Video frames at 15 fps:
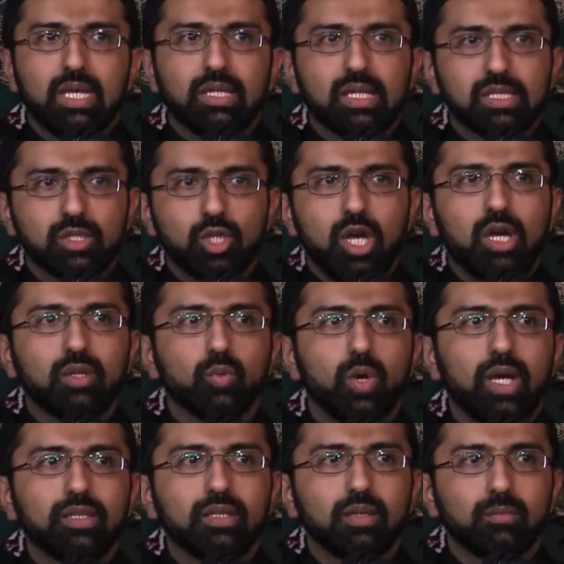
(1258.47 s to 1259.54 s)
does not
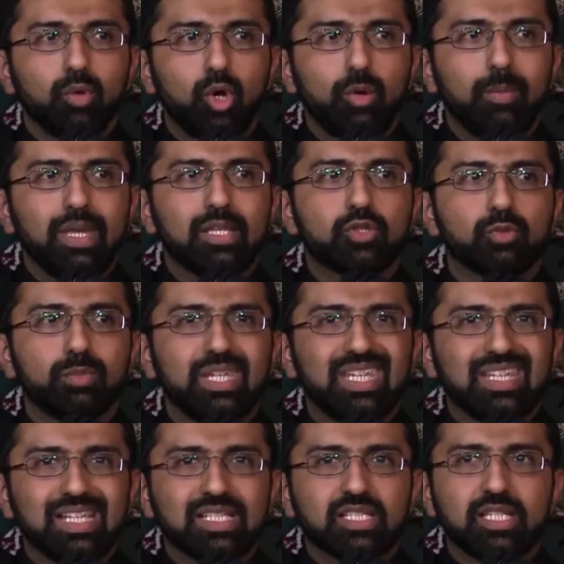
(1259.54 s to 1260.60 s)
want the mu'min to
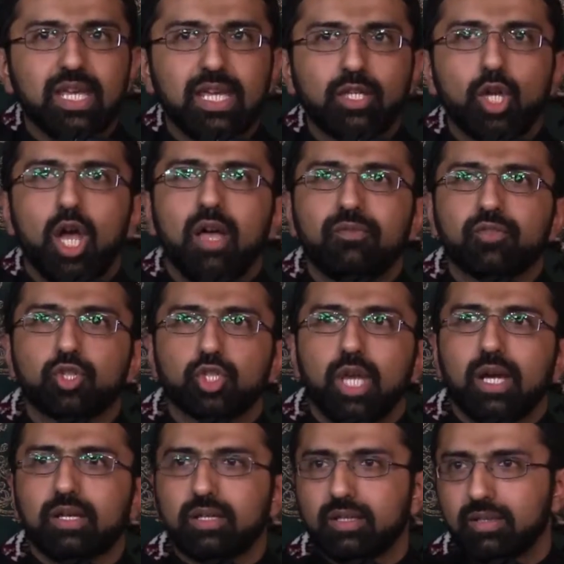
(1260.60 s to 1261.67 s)
be in a state of
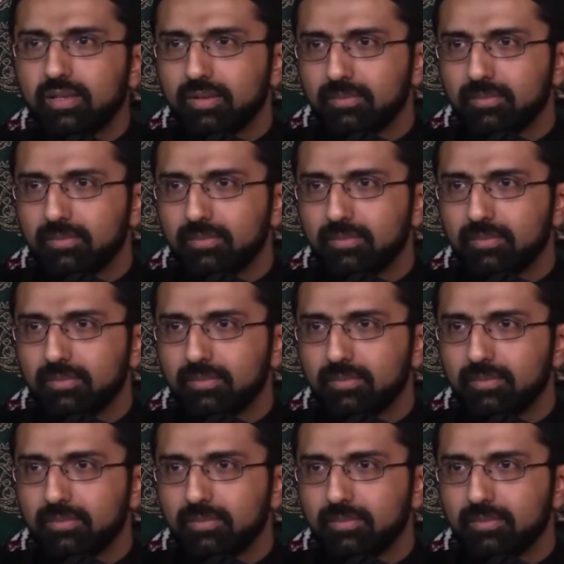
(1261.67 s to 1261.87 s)
shak,